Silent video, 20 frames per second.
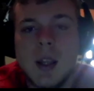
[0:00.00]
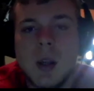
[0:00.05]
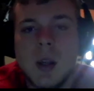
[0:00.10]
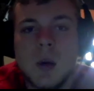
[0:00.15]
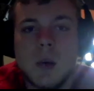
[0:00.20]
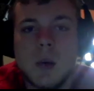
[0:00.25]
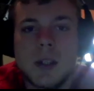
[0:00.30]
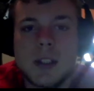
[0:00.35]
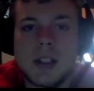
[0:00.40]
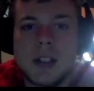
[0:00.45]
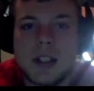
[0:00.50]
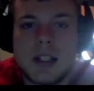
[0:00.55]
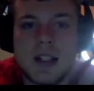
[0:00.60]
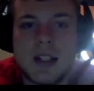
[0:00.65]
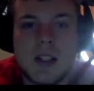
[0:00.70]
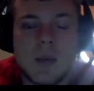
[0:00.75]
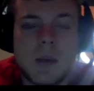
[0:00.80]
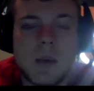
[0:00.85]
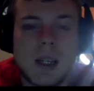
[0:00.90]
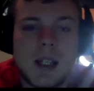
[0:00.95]
what you're going to
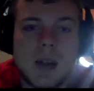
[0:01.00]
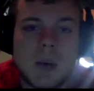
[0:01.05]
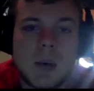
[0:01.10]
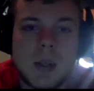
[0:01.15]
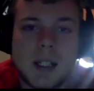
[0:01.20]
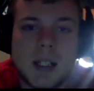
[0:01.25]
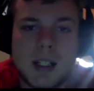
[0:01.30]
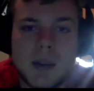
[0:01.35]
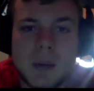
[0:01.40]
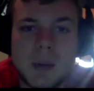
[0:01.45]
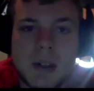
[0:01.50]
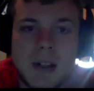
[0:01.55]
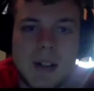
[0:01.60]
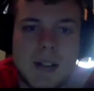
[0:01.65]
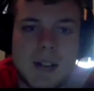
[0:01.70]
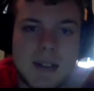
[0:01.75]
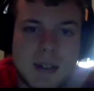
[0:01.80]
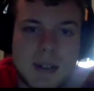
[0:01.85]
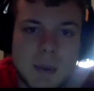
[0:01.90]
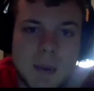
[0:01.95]
spend and what experience you